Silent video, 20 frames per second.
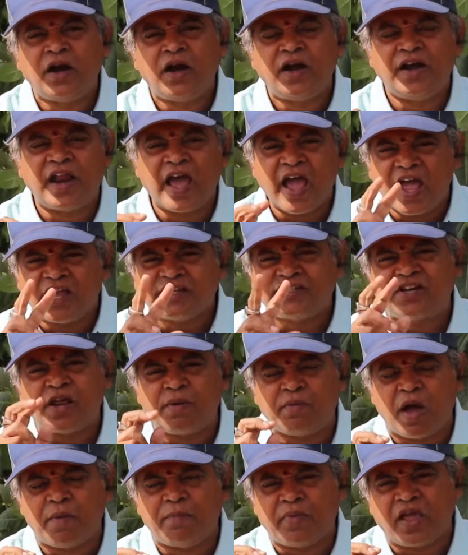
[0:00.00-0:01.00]

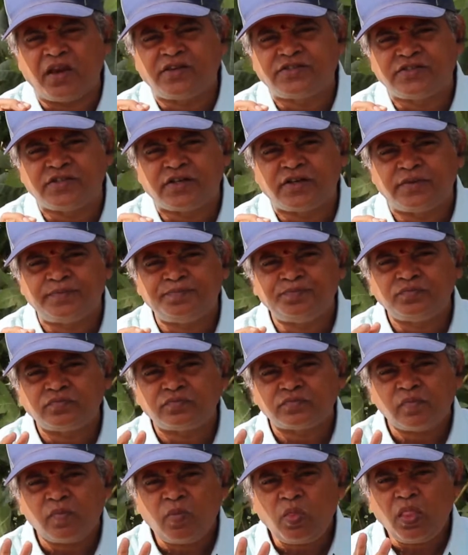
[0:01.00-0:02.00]
Diastema means
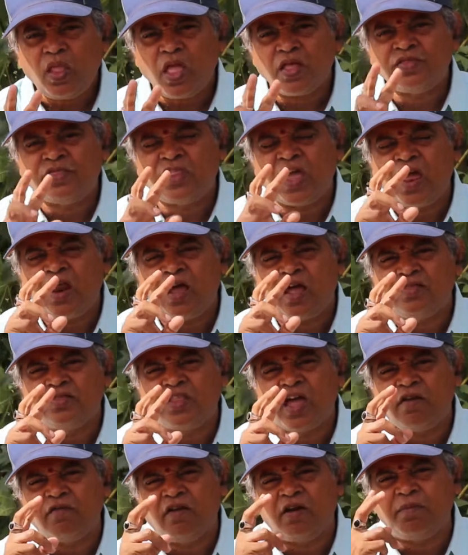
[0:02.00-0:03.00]

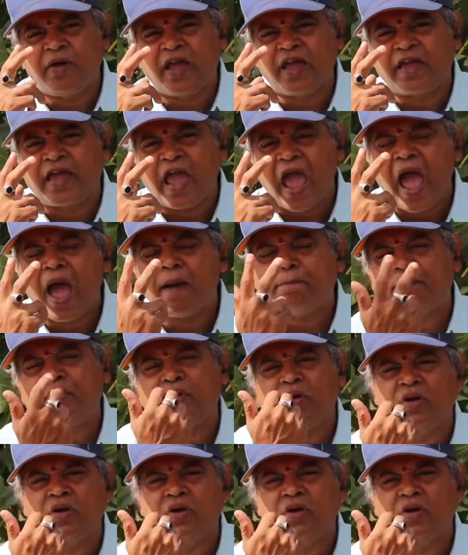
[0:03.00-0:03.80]
there will be gap